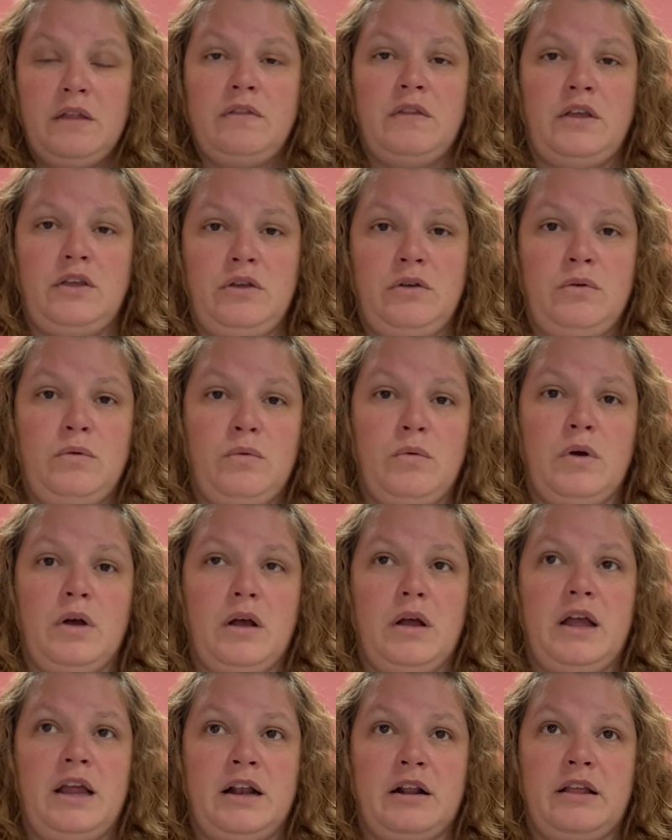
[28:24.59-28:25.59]
that
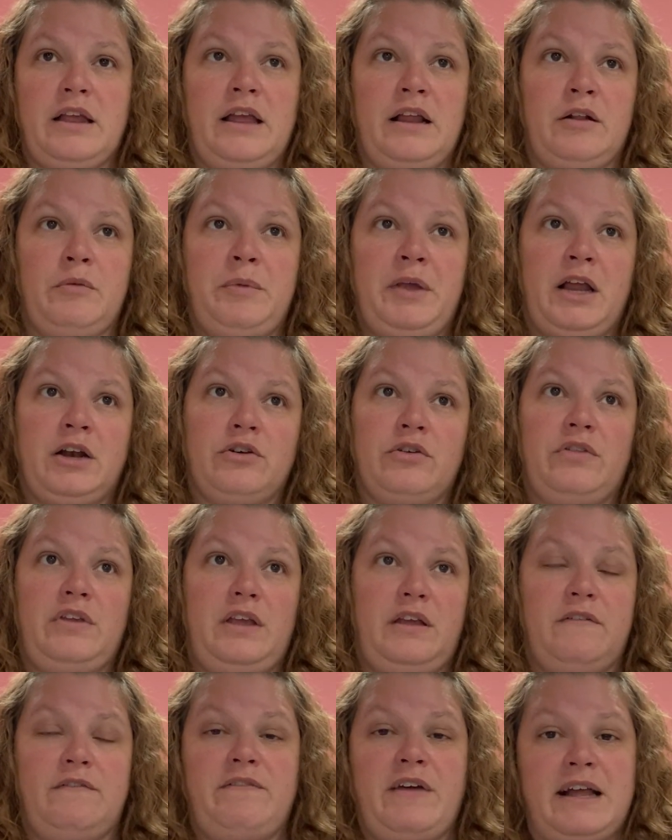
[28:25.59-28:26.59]
it'll be under
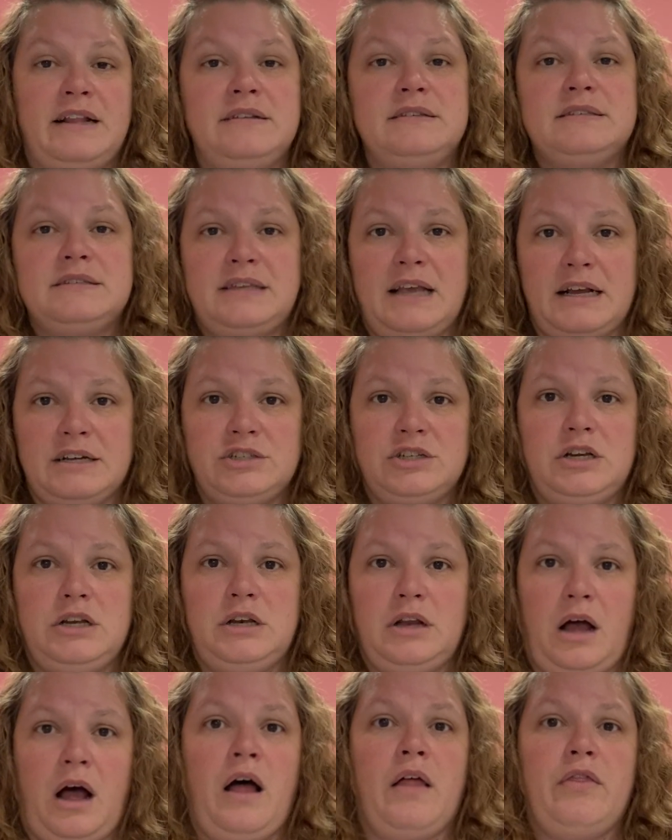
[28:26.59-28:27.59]
the events
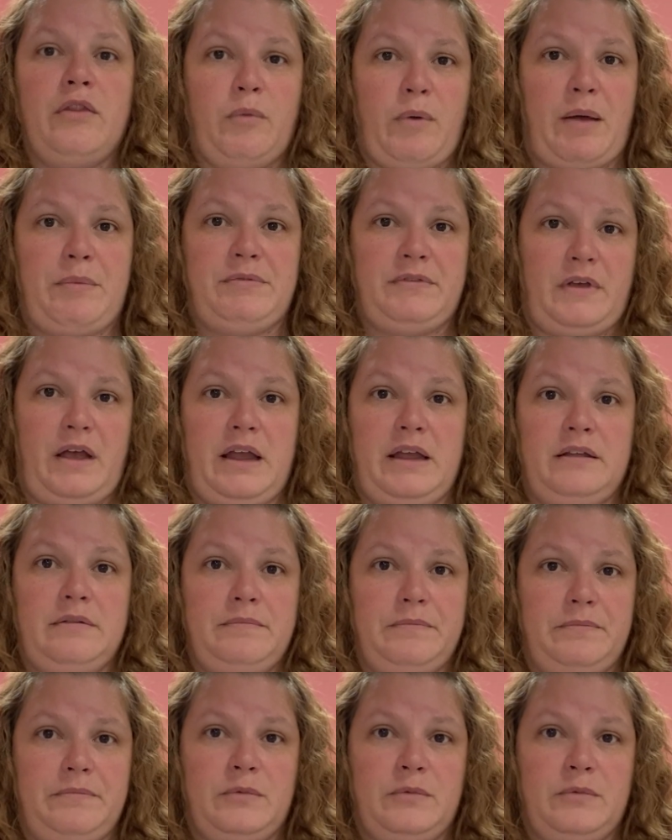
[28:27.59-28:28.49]
section on the website,